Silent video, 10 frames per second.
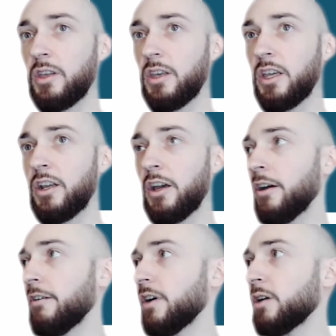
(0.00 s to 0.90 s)
in
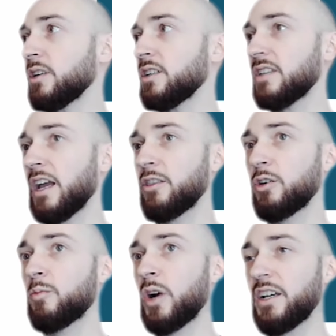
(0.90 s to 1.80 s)
a very
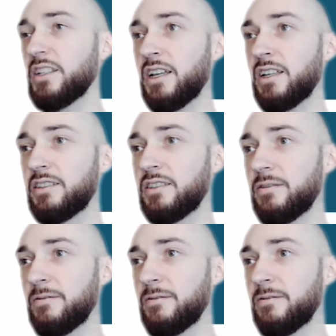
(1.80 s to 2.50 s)
standard process.